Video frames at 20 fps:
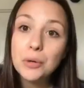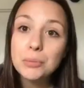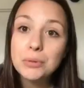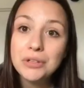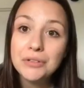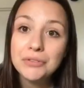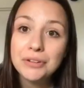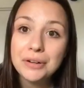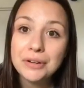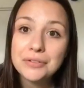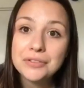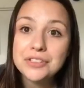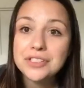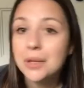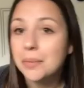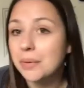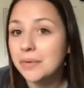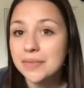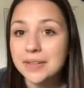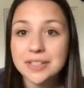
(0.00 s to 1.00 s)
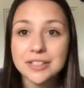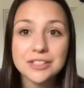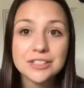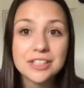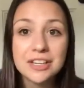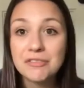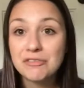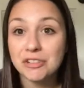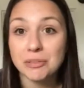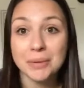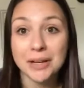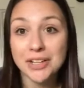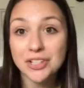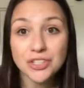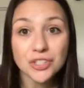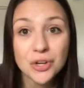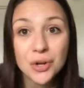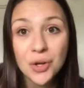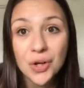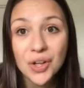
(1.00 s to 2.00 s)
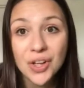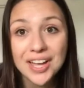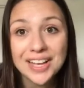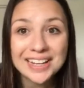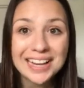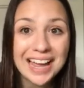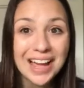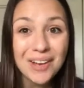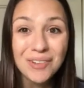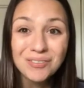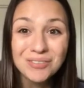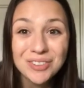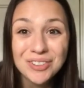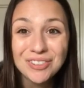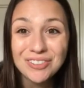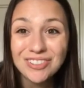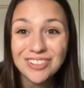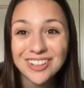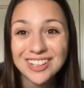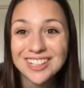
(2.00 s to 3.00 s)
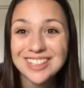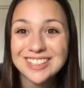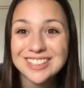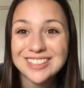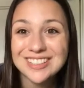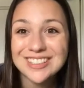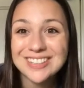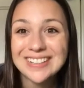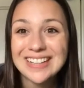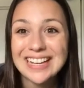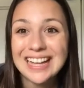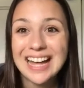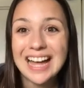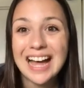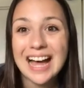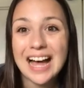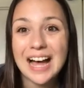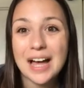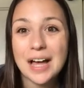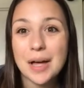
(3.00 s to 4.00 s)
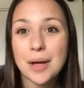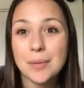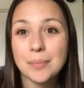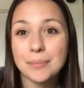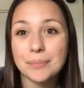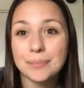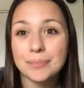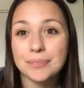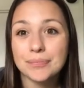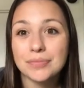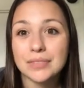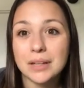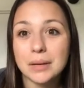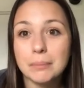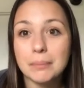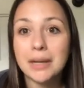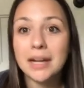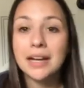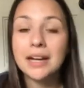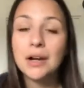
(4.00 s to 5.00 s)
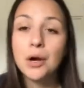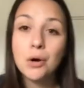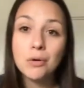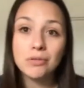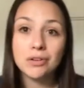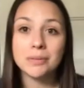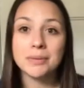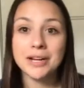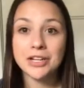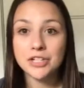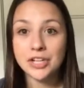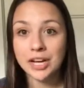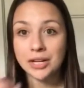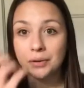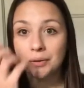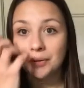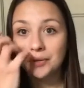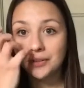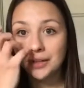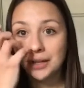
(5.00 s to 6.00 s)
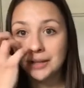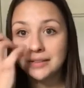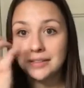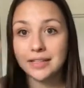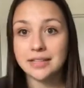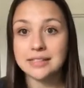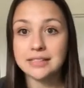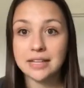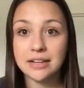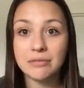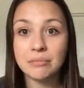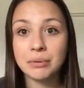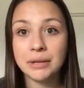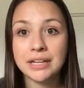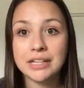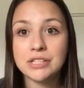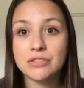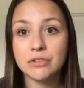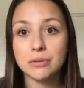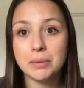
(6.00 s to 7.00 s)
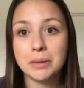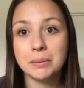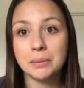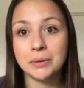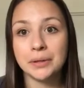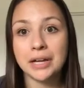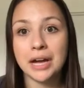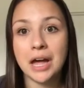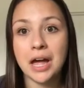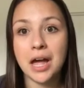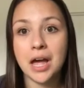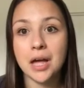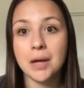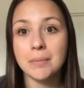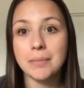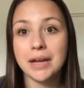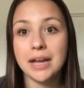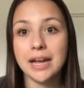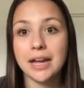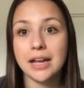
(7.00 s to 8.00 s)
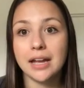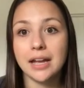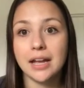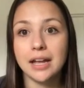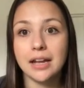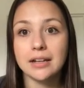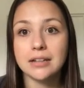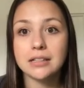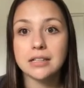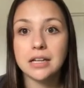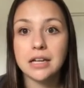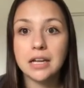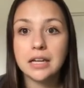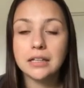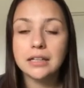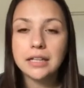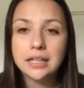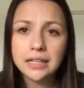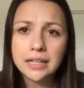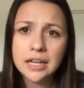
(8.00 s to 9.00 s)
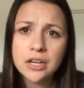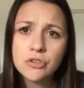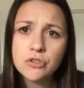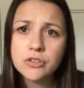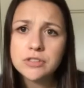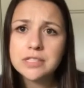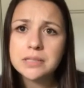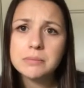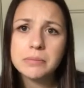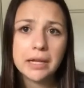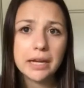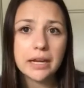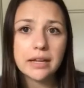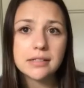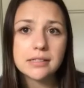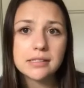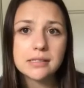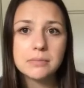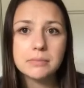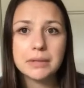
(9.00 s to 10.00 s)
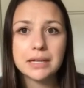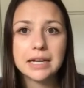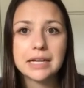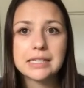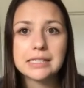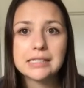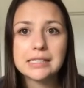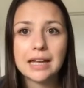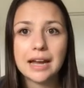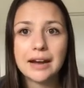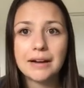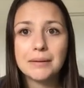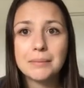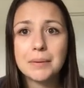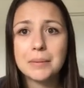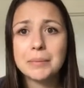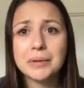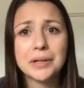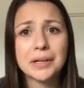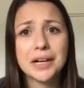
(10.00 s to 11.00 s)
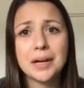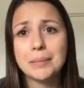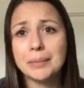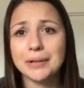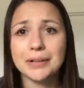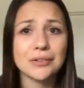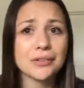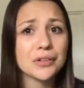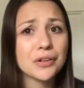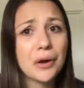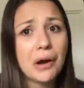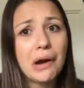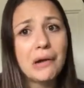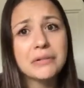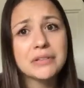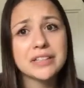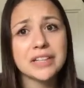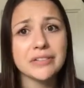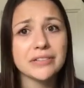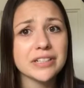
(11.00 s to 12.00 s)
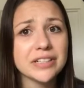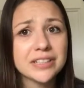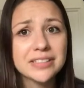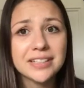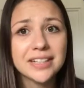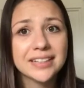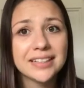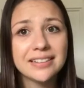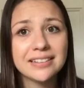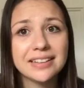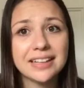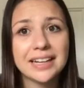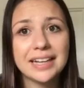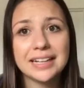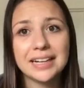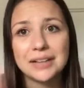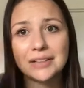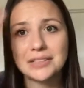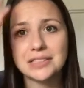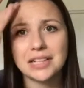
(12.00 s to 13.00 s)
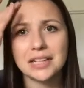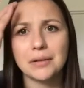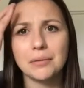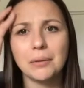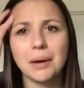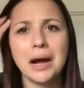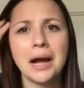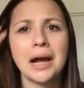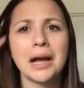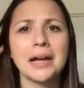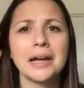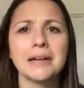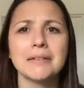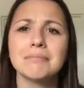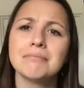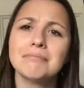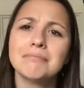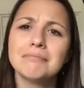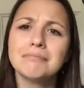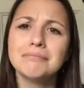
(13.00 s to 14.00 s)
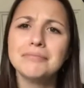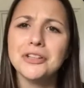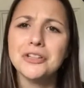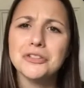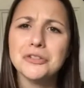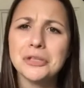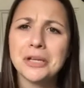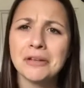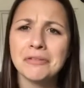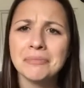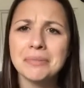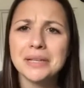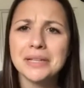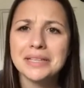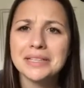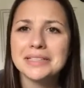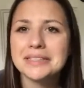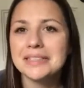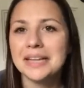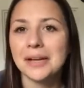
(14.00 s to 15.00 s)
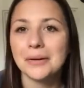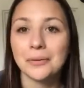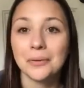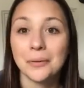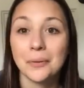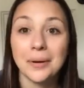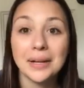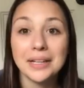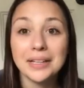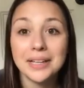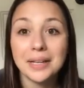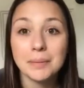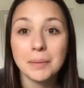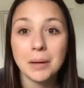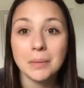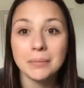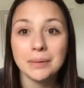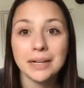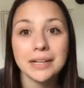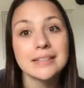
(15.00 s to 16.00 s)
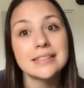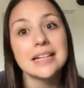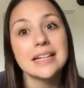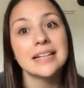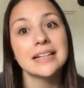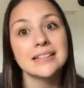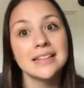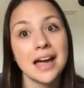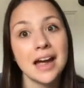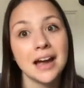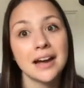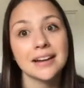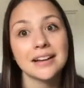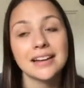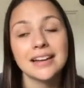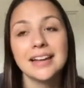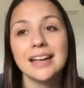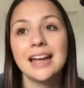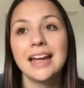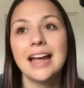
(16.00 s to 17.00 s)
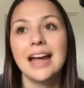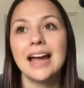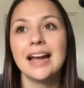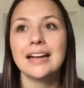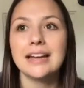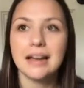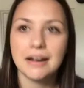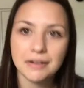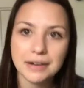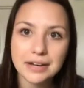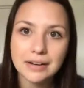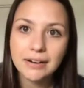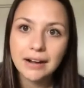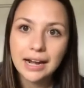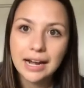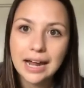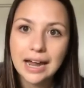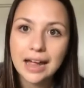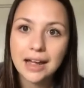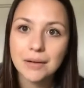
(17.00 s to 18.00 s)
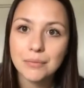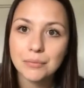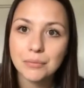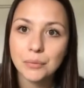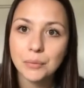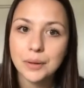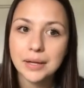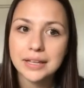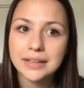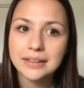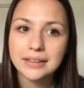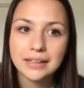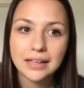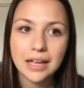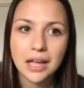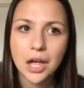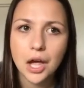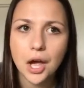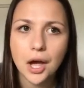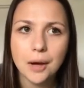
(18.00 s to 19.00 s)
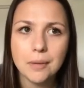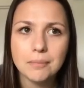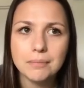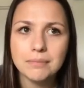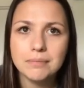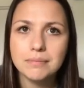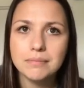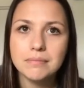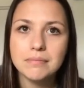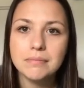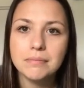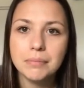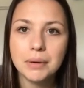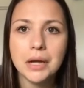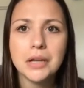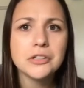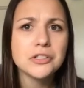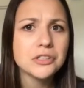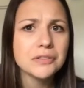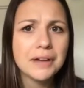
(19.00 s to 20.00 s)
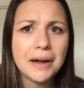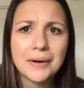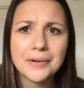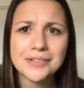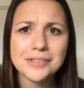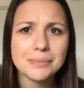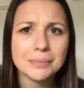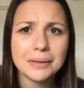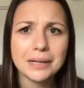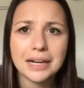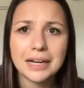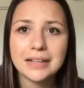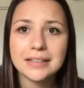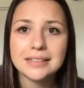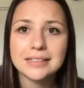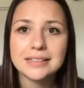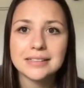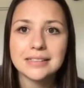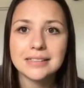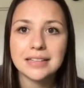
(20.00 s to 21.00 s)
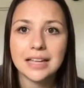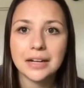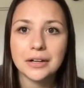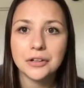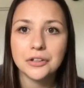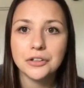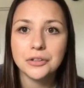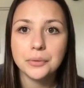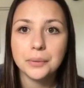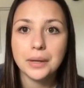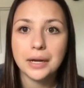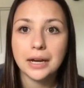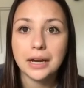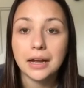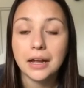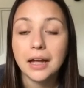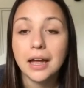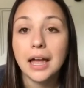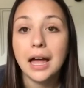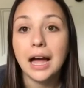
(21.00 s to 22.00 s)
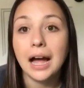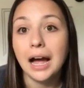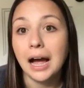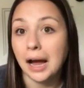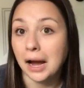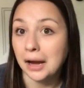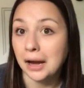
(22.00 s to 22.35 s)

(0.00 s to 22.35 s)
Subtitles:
you found some of this informational and helpful for you. My hope for my channel is that it's a safe place for people to come and get an interest in plants, because I remember a couple years ago I was gifted a succulent and I was like, why did you gift me this? I don't know anything about plants, and it died. And now here I am with a bunch of houseplants that are doing, I